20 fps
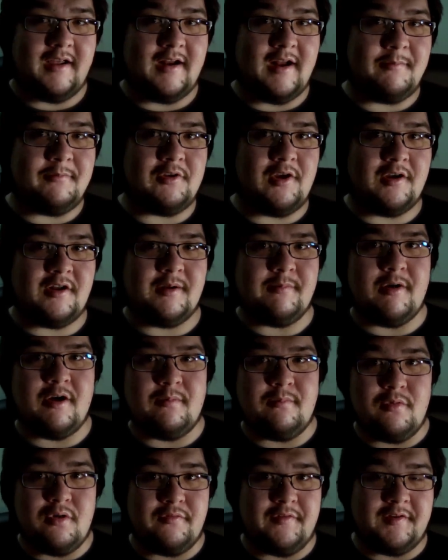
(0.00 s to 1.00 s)
and I'm talking
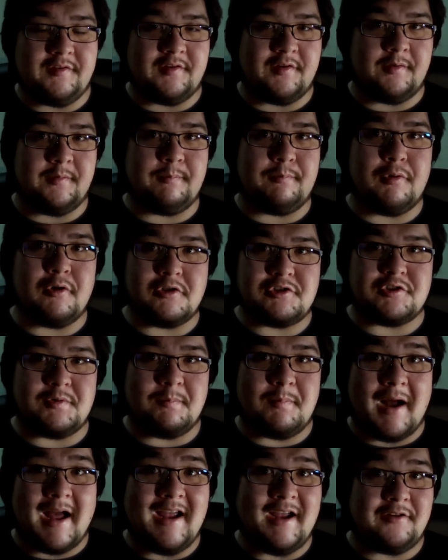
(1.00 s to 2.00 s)
about movies that are
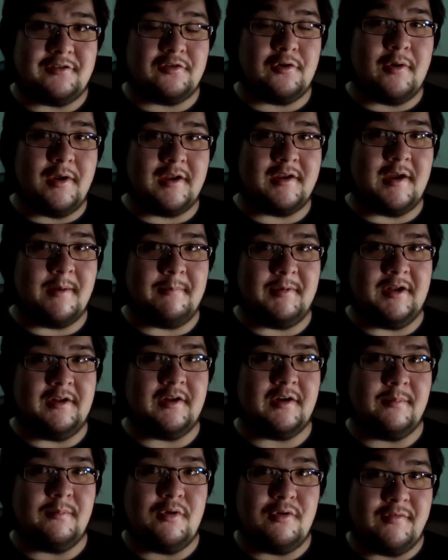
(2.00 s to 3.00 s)
pushed by a toy company,
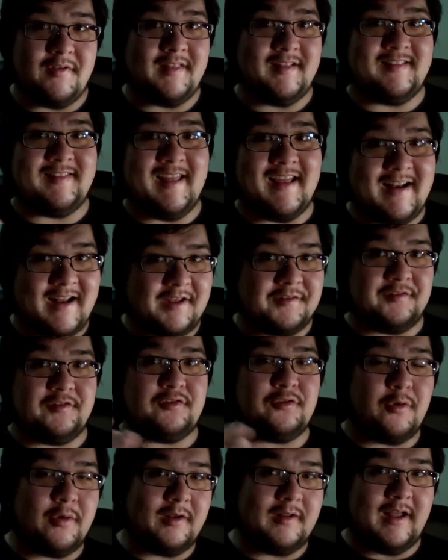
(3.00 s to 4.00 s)
not a movie that then has a
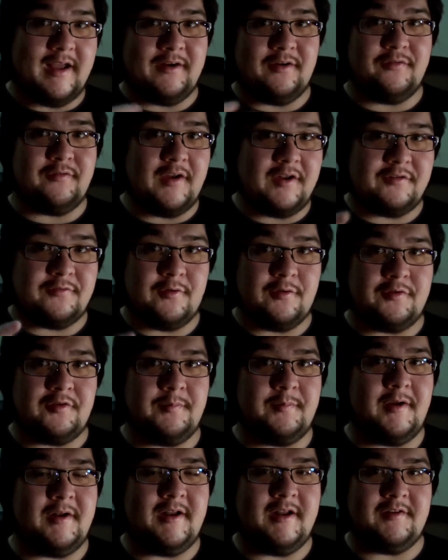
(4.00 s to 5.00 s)
toy line or vice
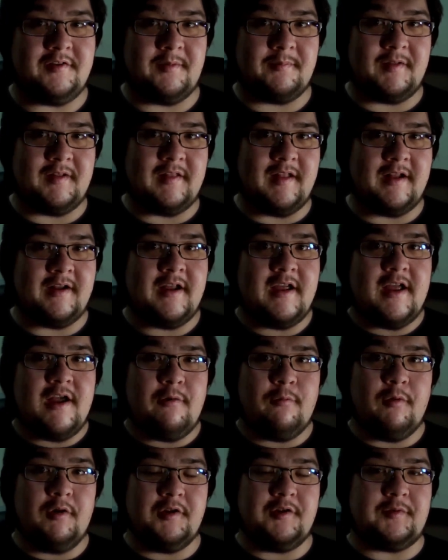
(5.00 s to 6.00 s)
versa, but something that
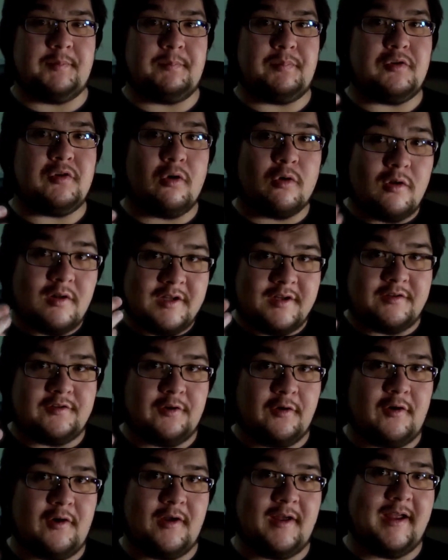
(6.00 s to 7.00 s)
was purely
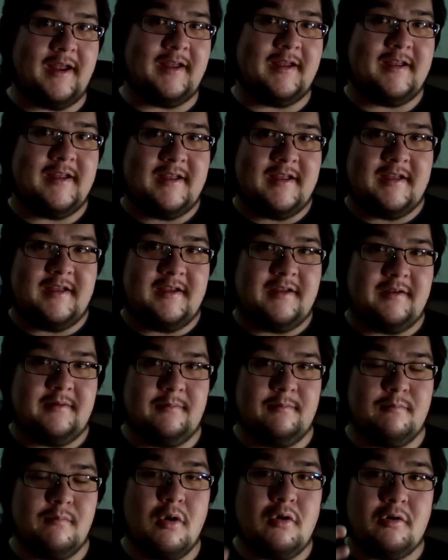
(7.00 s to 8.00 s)
toy,
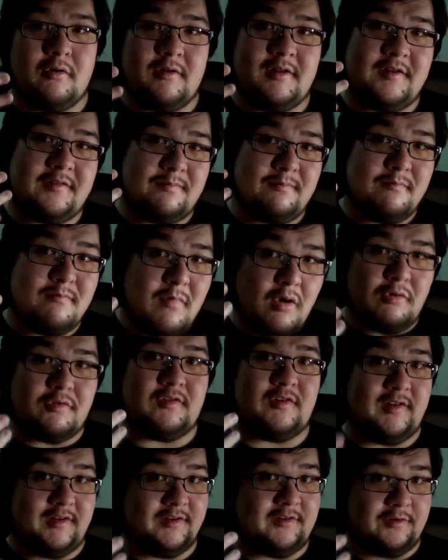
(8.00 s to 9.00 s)
mo or at least
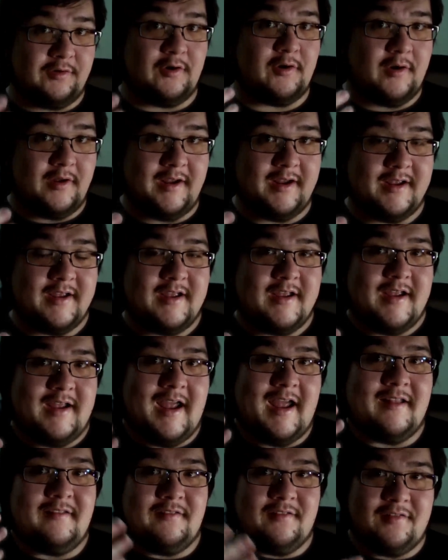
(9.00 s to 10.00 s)
mostly toy,
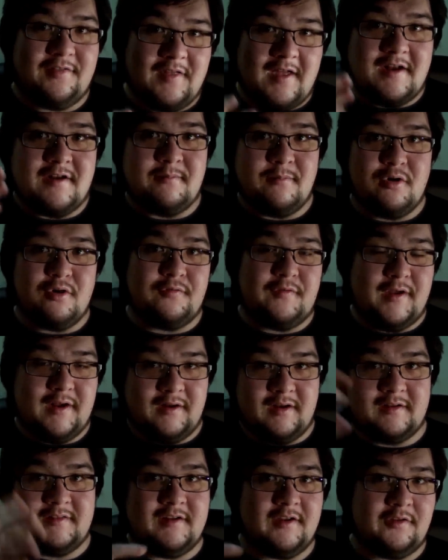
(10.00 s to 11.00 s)
and then movie,
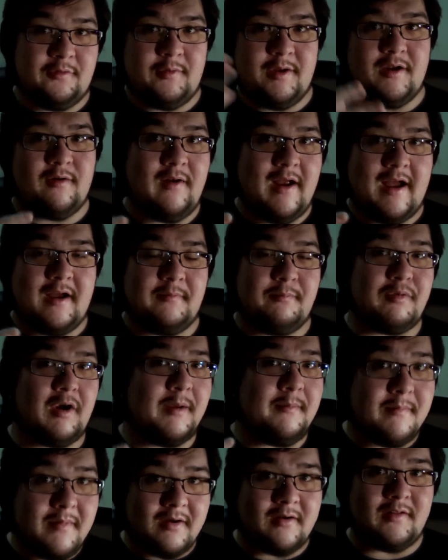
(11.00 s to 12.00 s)
and not the other way around,
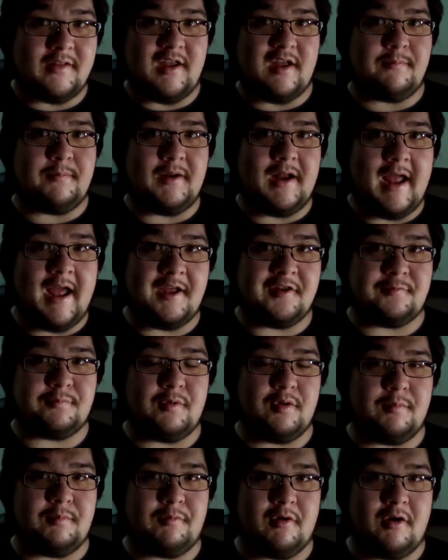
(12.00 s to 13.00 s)
primarily have been
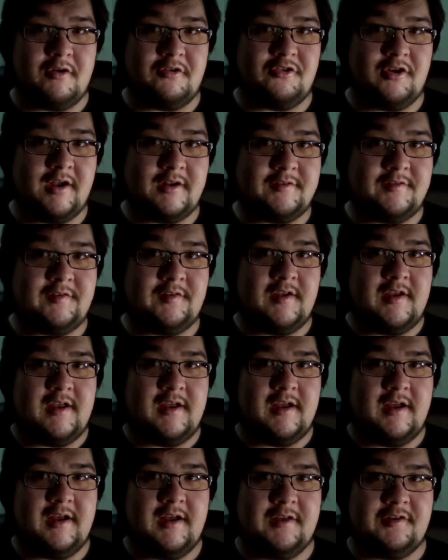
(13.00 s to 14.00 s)
Hasbro projects,
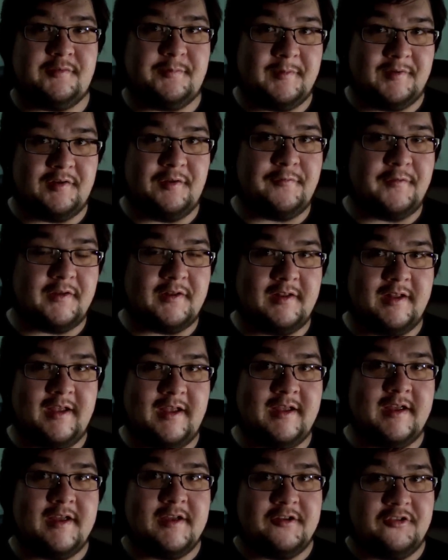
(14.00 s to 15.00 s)
uh,
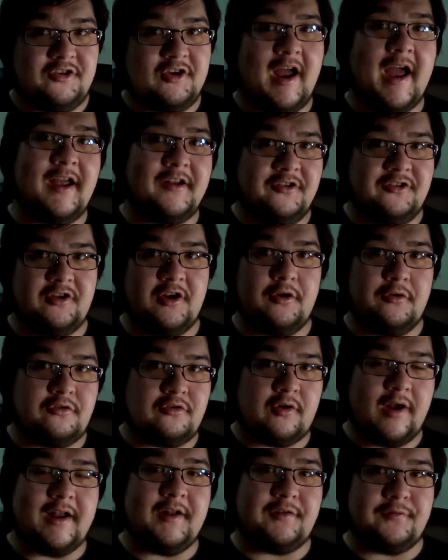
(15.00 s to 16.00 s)
specifically G I Joe,
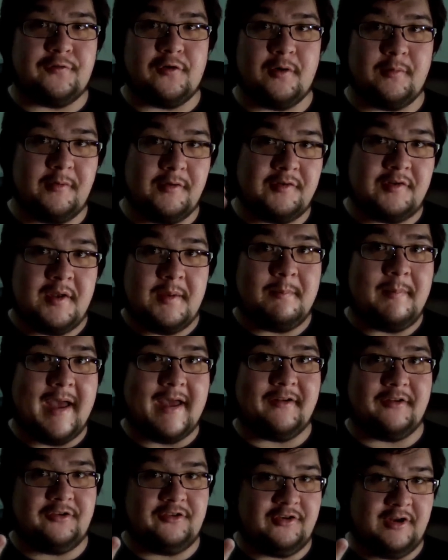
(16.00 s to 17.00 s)
Transformers,
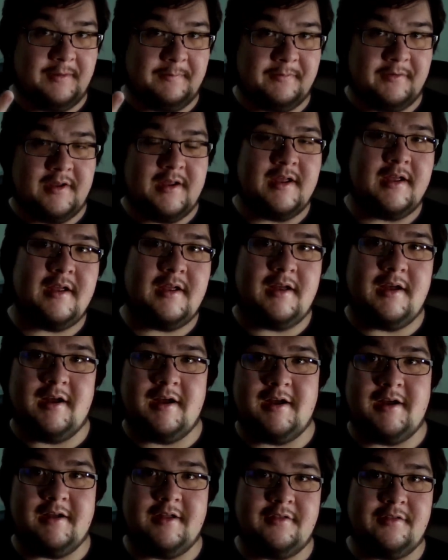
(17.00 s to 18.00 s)
Battleship.
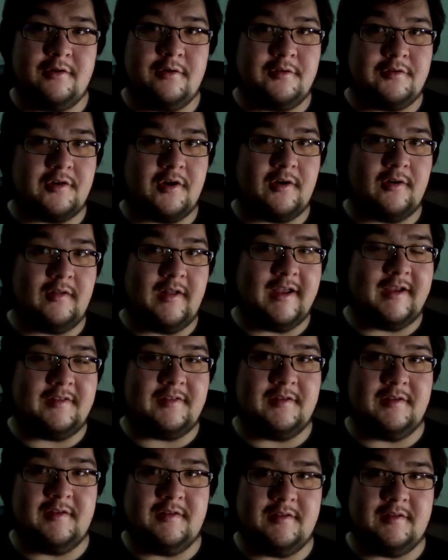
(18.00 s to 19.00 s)
Uh, those are like
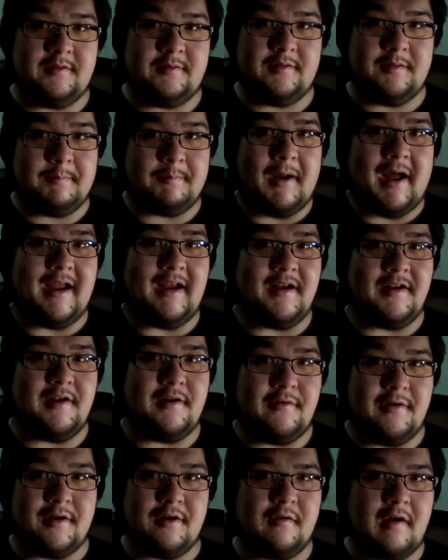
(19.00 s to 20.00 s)
the, the, the
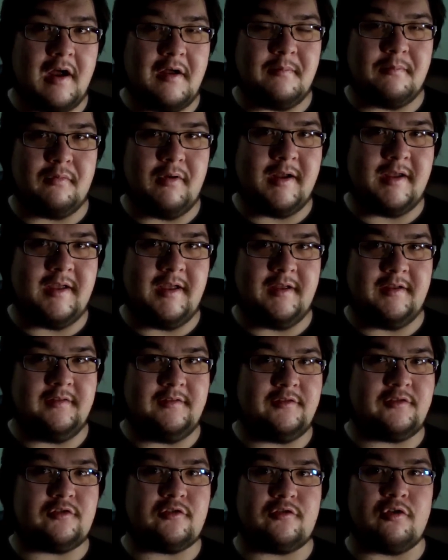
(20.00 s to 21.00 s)
pioneering,
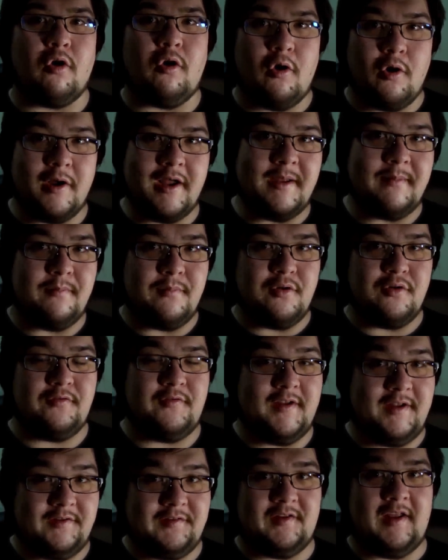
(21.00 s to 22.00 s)
groundbreaking toy
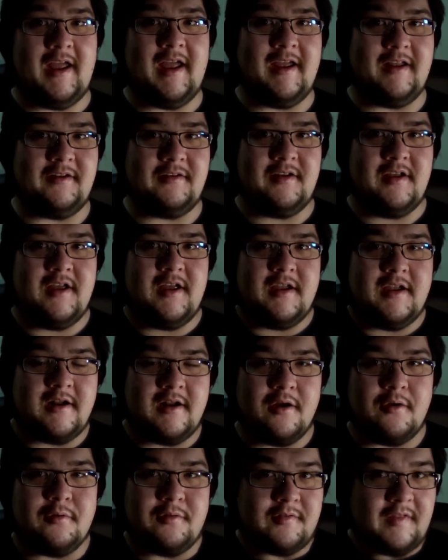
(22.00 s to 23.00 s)
movies, and, you
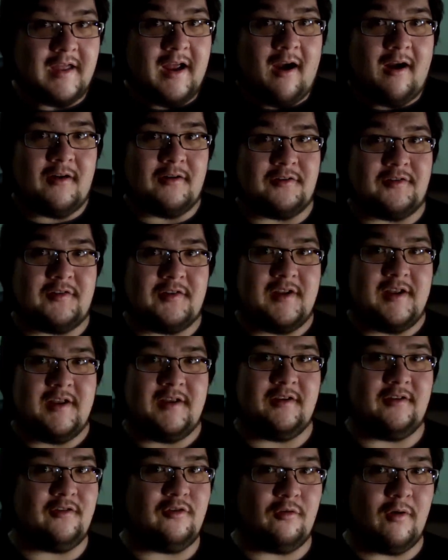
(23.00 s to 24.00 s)
know, they aren't
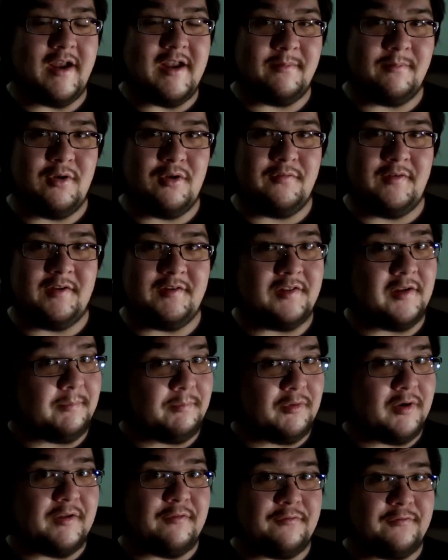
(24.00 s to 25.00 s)
great movies, they're
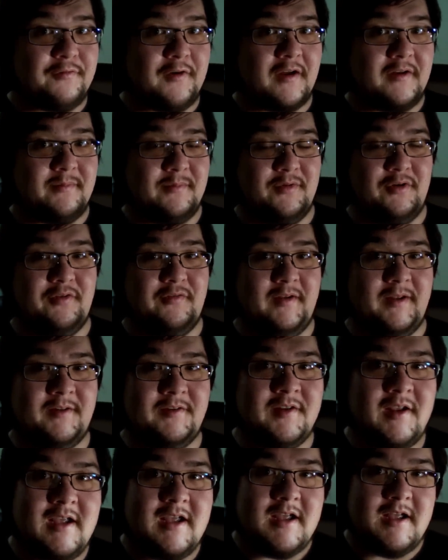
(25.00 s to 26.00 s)
pretty fun
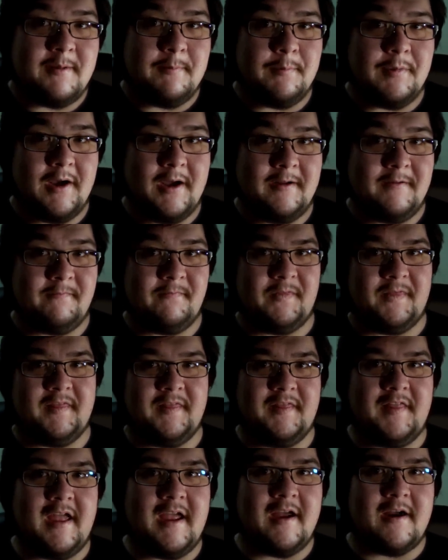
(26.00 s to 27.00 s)
movies, but
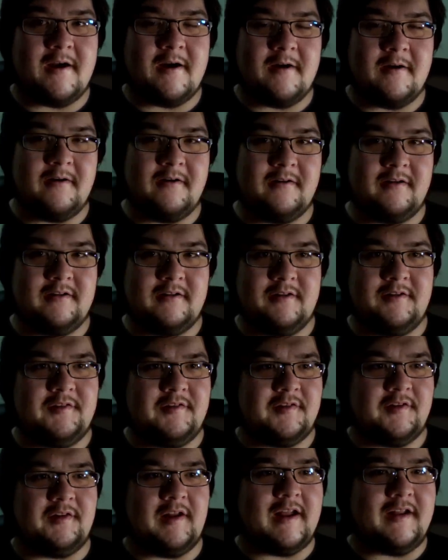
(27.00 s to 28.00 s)
they are, this
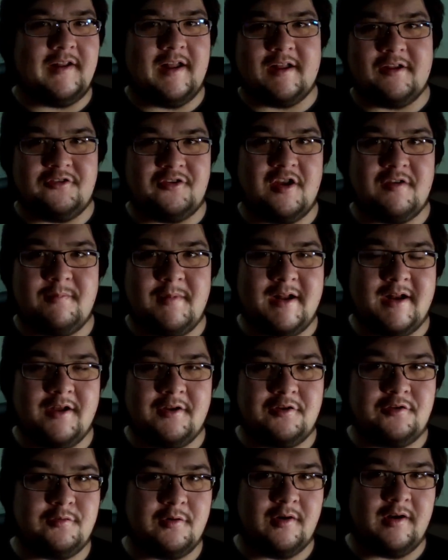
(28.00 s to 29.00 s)
is an analogy I've made
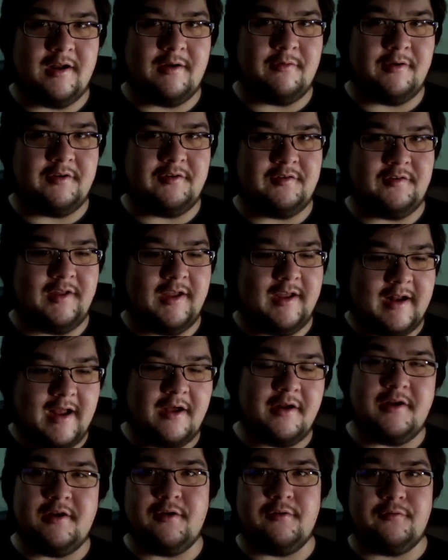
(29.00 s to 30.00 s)
elsewhere, and I want to just lay it
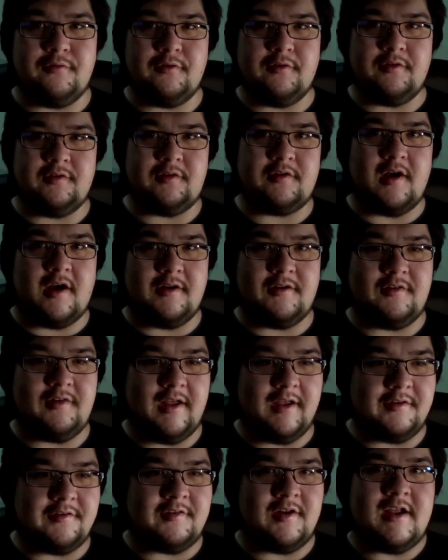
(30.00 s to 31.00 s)
out here for
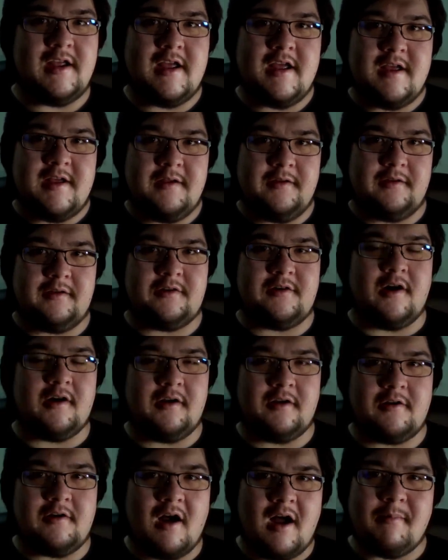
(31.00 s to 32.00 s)
context. Co
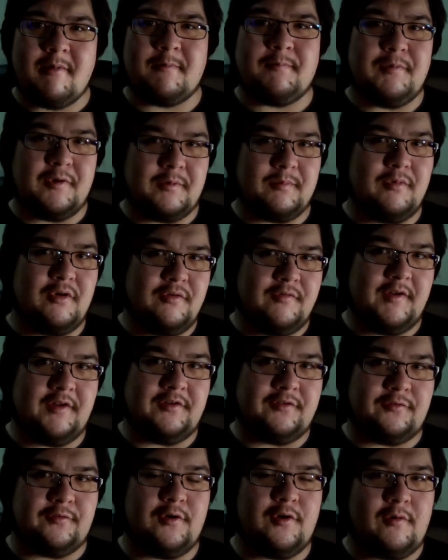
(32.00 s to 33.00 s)
comic book
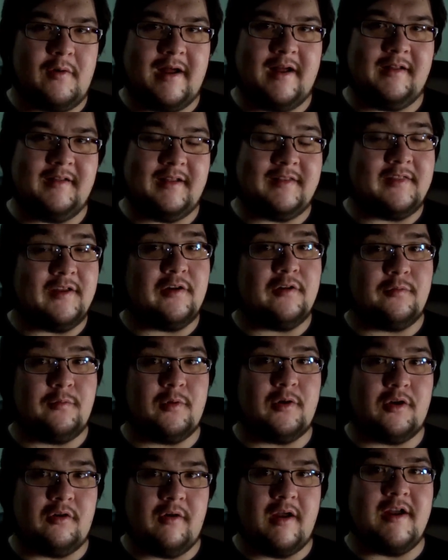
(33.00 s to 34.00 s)
movies, for a while, like, there
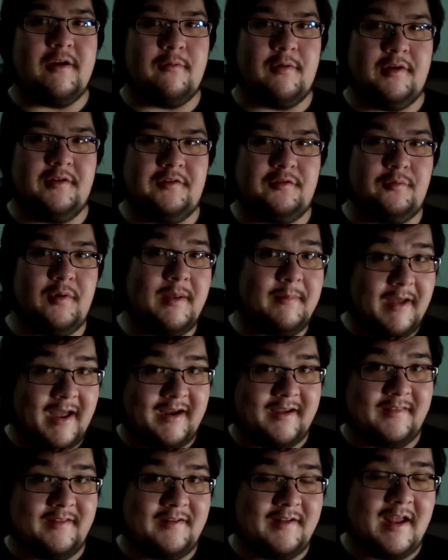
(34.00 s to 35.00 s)
were great ones way
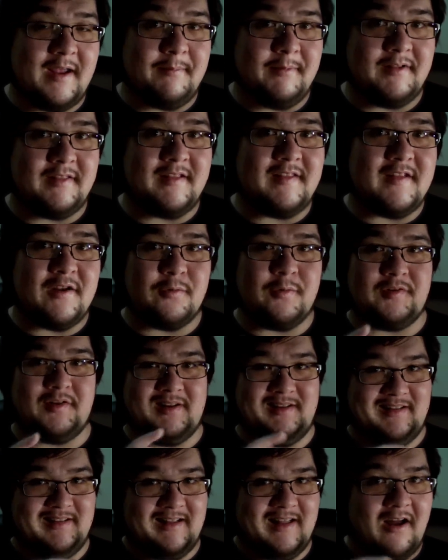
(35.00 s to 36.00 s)
back in the day, but then there was a
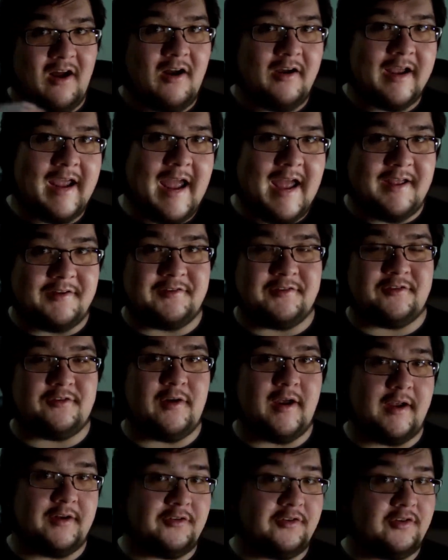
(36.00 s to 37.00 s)
long-ass
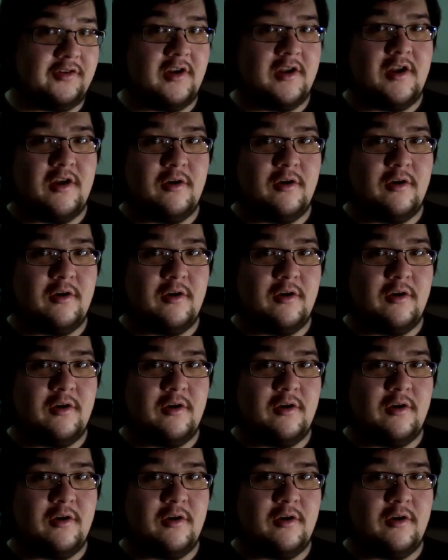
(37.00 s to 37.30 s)
stretch